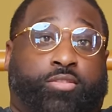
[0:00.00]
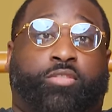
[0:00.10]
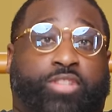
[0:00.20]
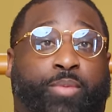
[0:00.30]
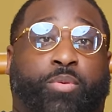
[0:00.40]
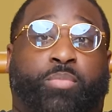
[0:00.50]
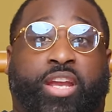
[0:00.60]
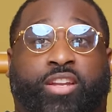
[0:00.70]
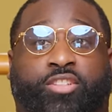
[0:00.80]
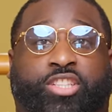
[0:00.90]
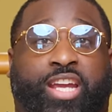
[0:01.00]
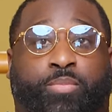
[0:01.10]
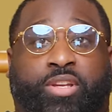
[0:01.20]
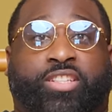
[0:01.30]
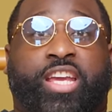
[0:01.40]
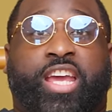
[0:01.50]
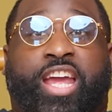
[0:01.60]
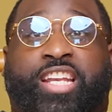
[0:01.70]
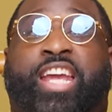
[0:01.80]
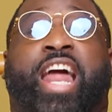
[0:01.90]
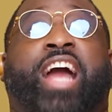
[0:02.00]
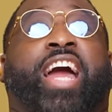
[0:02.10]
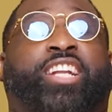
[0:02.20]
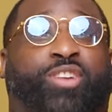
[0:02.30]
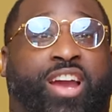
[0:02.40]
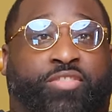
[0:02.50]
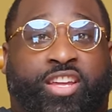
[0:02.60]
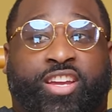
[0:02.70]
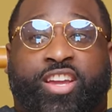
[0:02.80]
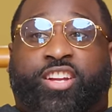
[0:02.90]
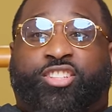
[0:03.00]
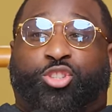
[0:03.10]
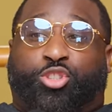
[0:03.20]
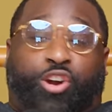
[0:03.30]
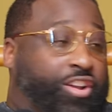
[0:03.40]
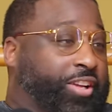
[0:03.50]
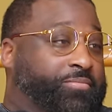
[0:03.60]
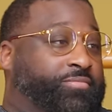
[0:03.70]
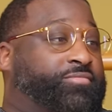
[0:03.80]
on top of being the champions. Mm-hmm. Then I got drafted to Charlotte.